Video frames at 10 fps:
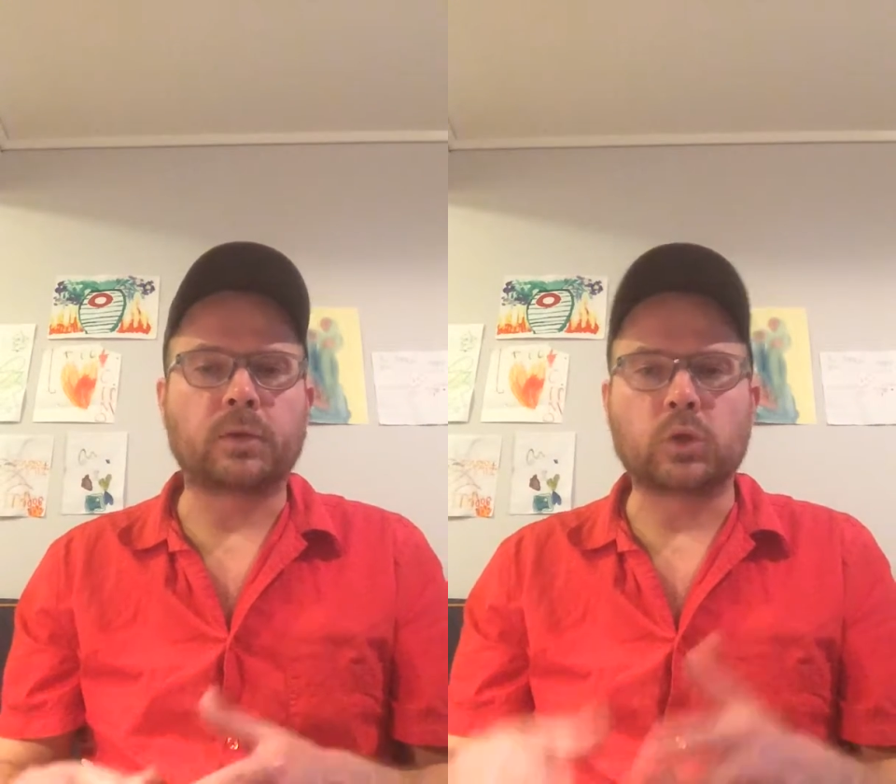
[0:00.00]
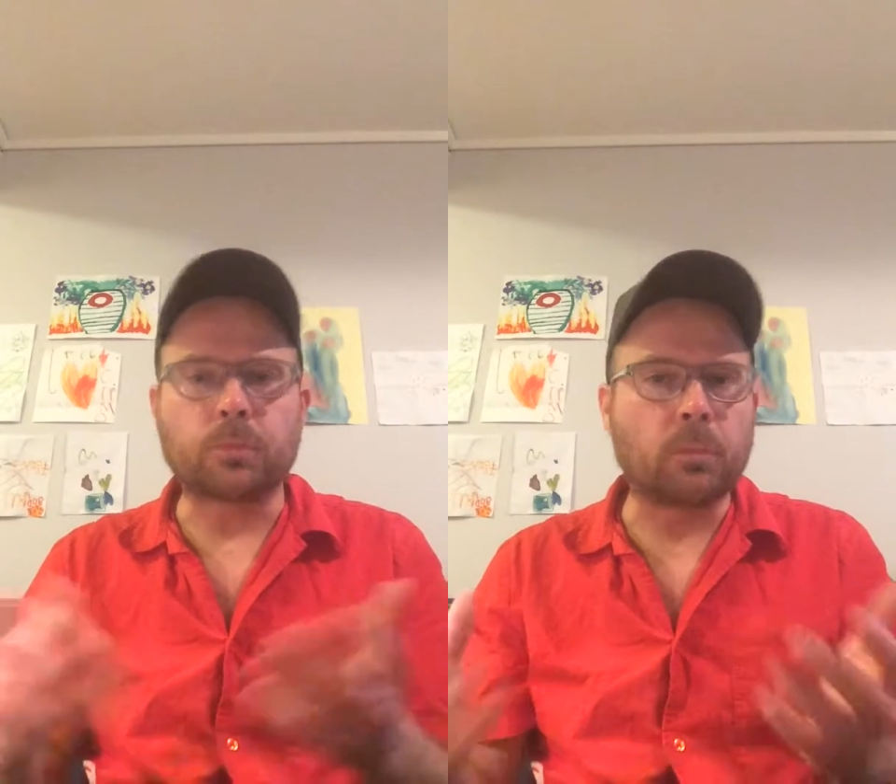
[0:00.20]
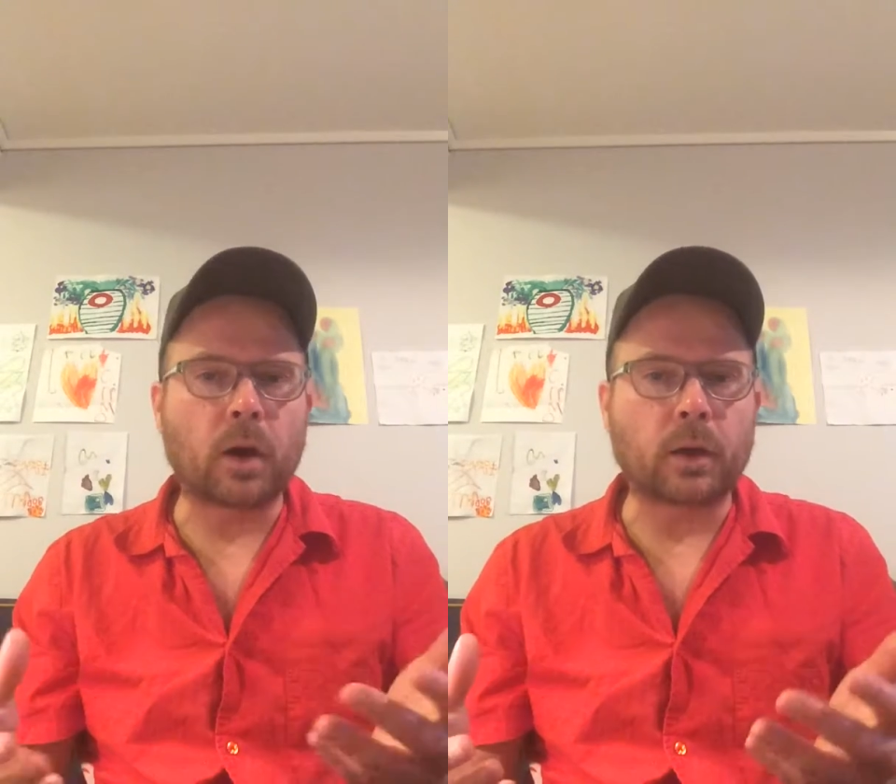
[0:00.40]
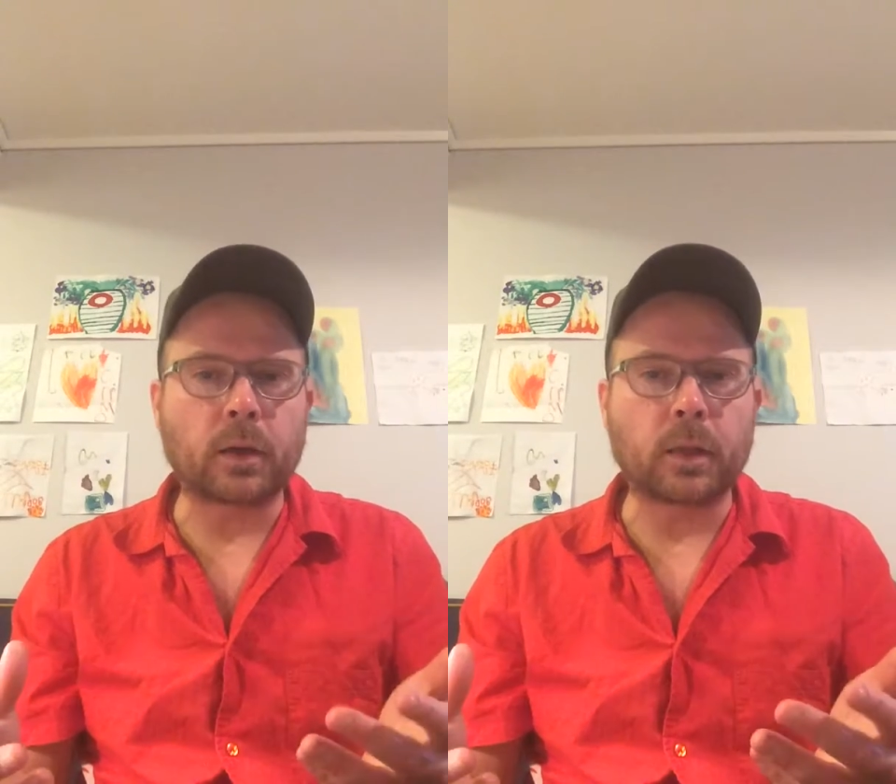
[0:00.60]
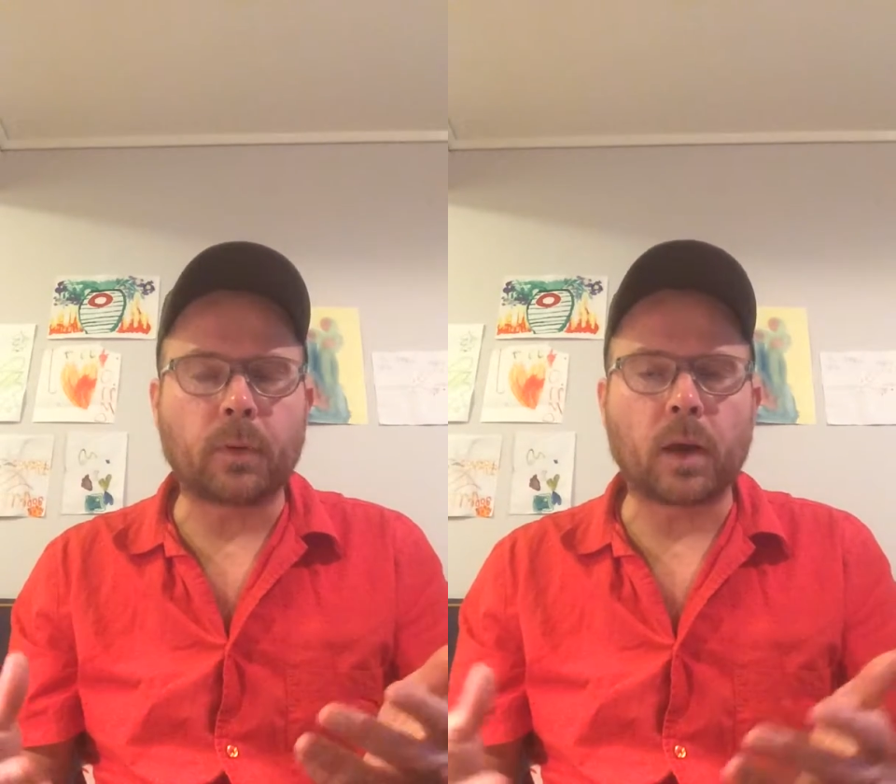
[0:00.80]

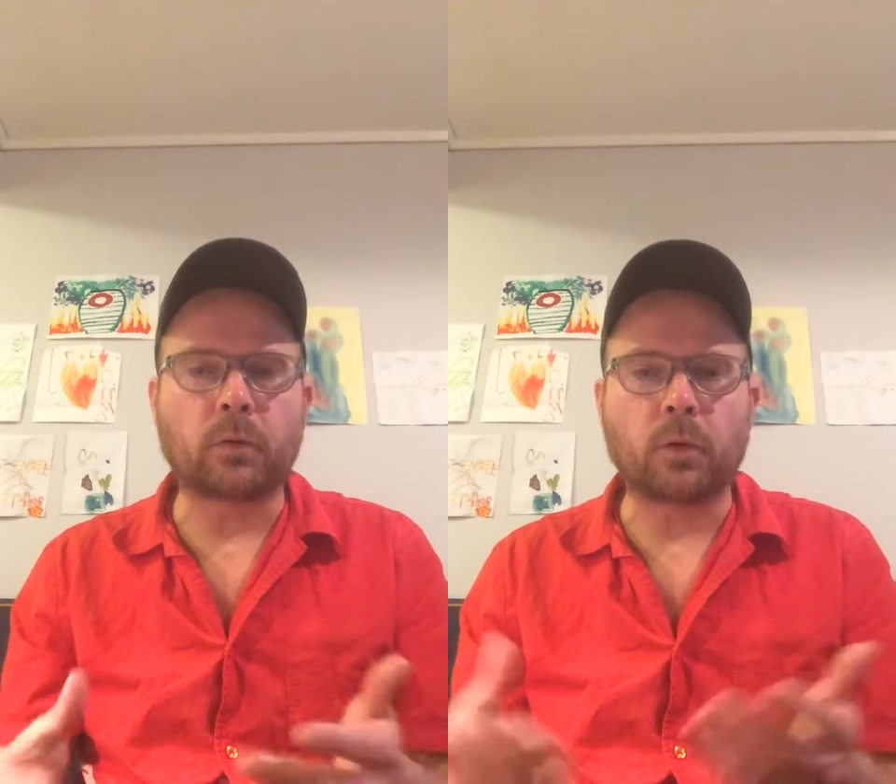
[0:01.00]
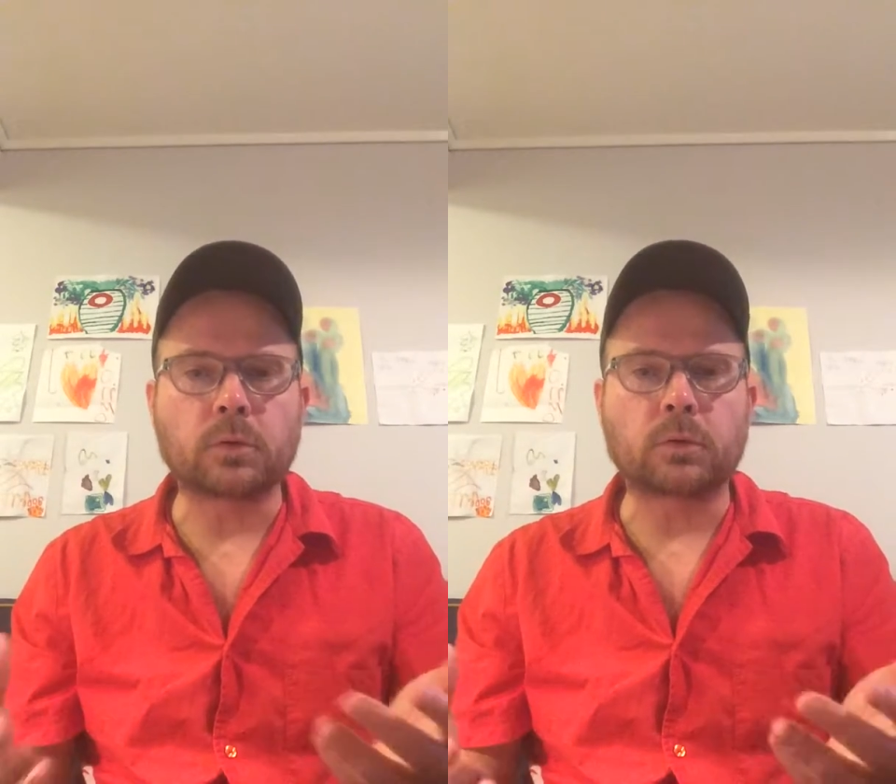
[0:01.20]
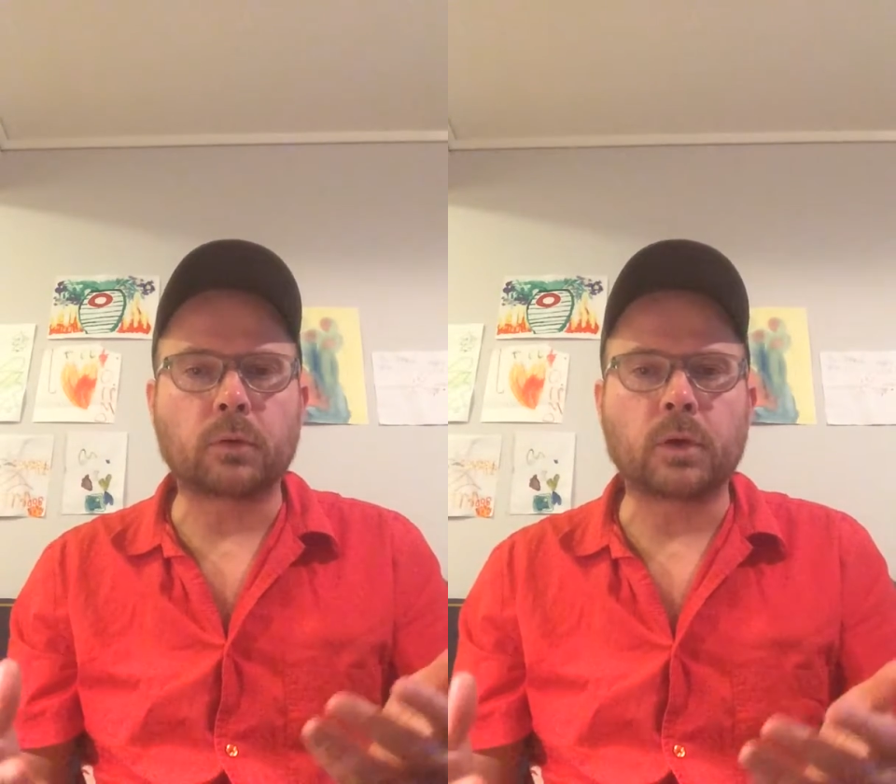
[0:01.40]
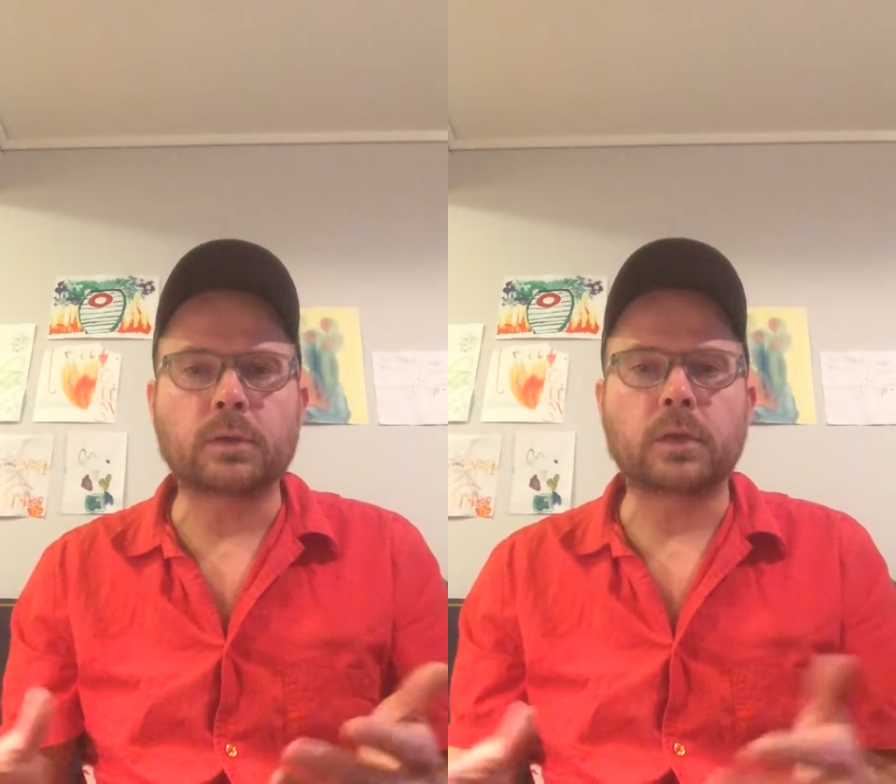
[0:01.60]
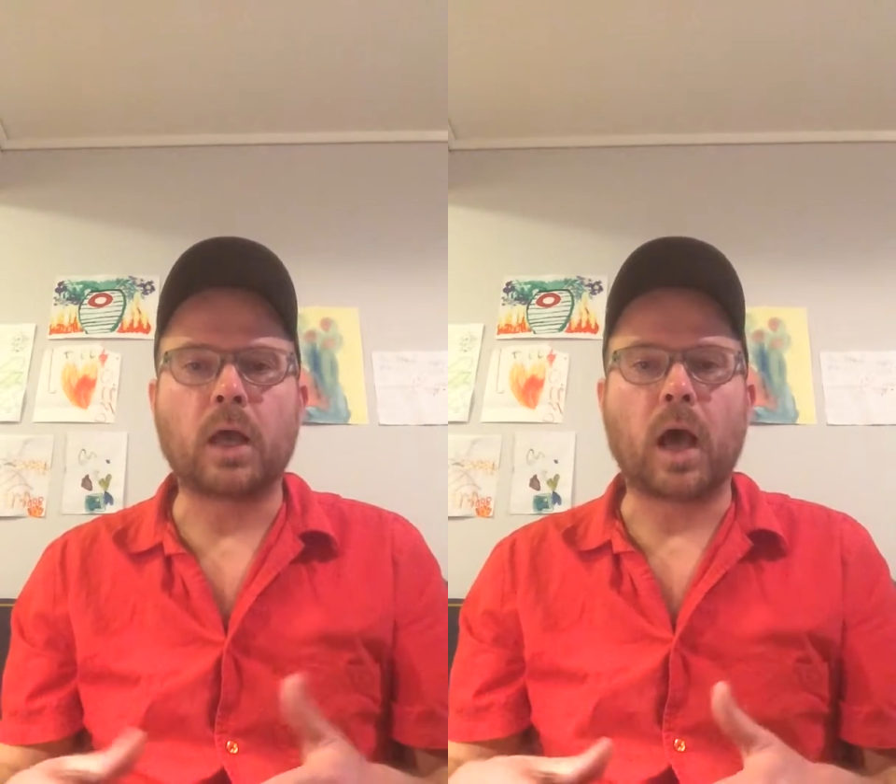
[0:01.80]
supermarket buying groceries,